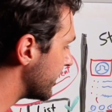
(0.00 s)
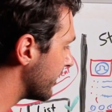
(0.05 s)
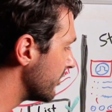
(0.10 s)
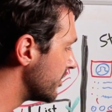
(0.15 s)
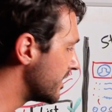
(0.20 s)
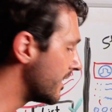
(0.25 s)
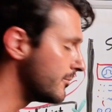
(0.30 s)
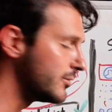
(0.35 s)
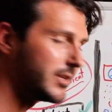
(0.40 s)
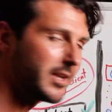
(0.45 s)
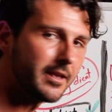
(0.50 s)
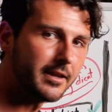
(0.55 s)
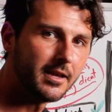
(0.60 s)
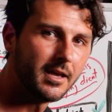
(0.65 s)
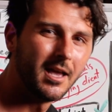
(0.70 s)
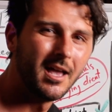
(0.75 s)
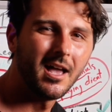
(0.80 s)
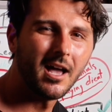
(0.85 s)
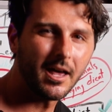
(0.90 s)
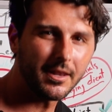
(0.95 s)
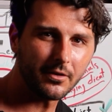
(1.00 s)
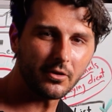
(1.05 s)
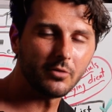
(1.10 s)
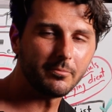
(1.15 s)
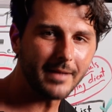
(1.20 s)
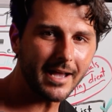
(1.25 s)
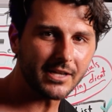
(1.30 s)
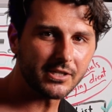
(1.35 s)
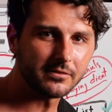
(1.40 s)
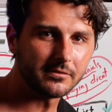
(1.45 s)
every time you get another
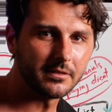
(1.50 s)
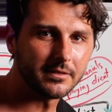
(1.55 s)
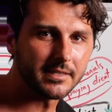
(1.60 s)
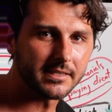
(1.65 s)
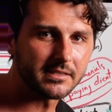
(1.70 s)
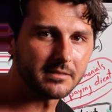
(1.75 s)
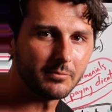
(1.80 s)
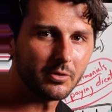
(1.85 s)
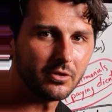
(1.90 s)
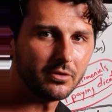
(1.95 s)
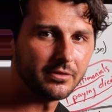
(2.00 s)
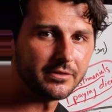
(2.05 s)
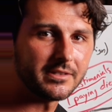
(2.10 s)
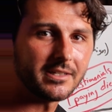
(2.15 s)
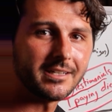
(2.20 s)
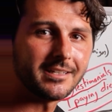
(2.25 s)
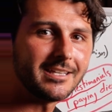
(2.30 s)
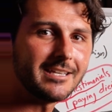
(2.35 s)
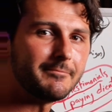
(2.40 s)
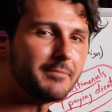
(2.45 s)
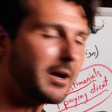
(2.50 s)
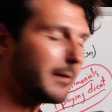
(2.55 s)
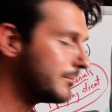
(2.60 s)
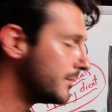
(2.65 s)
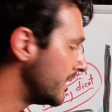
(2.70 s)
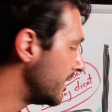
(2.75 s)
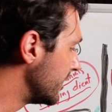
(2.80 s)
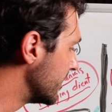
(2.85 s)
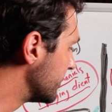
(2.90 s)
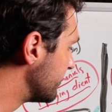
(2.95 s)
batch of good testimonials in and keep
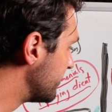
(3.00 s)
updating this